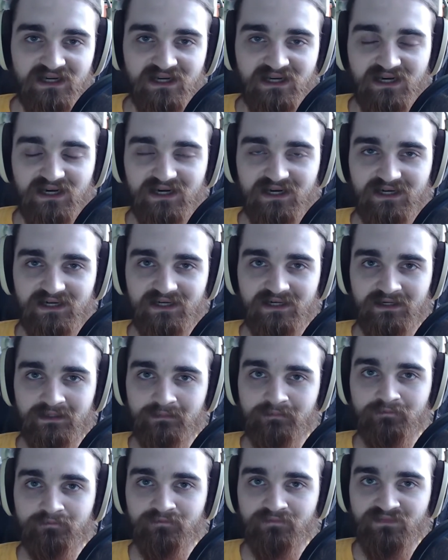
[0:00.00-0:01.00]

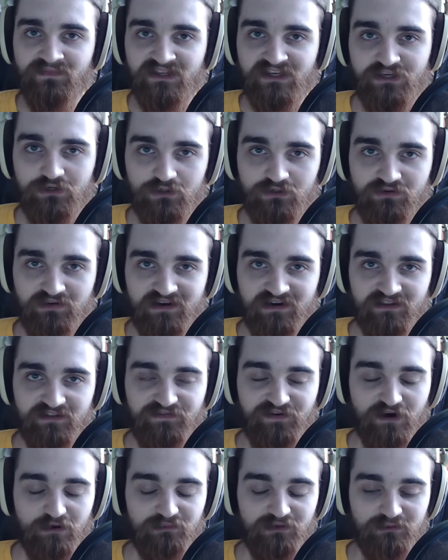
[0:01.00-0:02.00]
Huge fan of the
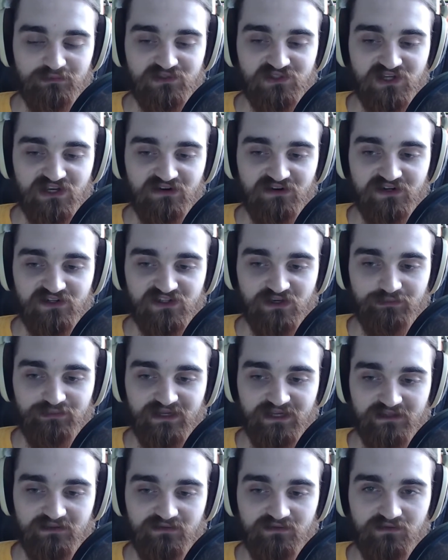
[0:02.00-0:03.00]
Fire Emblem series. I
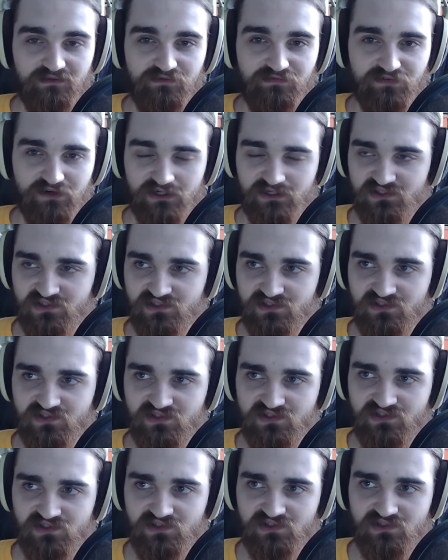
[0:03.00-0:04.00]
played the first
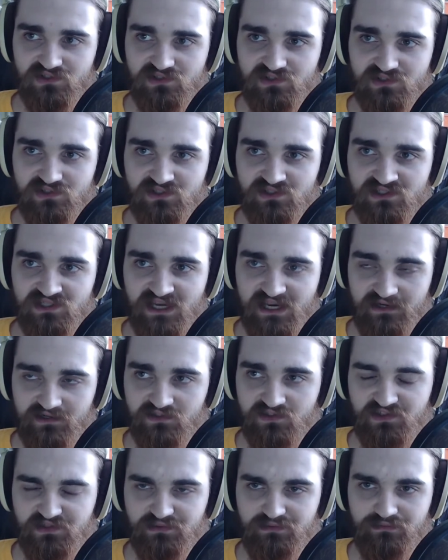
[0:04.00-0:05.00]

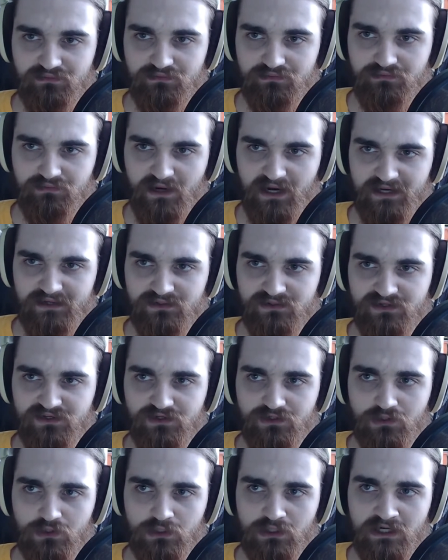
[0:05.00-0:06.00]
6, mind
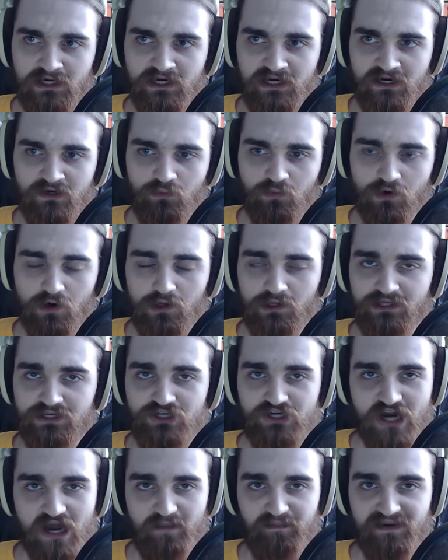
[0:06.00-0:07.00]
you, were all in
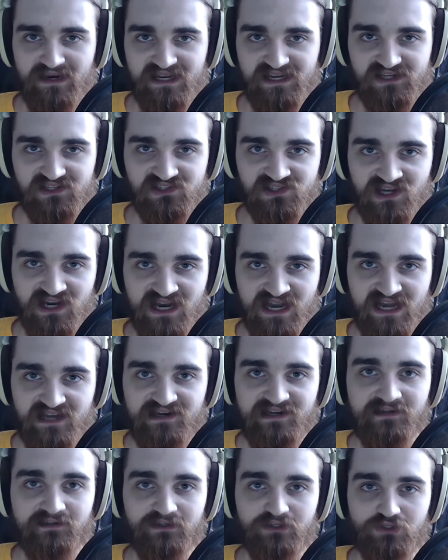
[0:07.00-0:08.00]
Japanese. I had
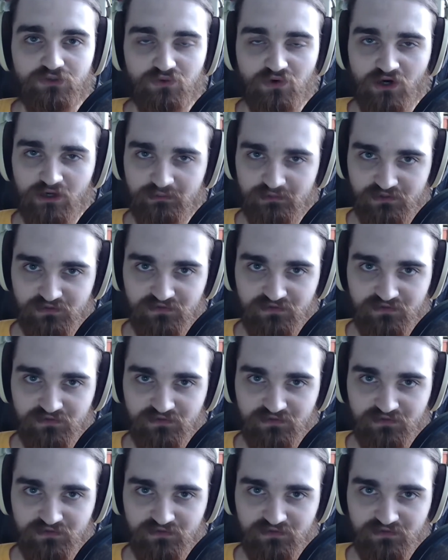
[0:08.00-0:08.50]
English ROMs for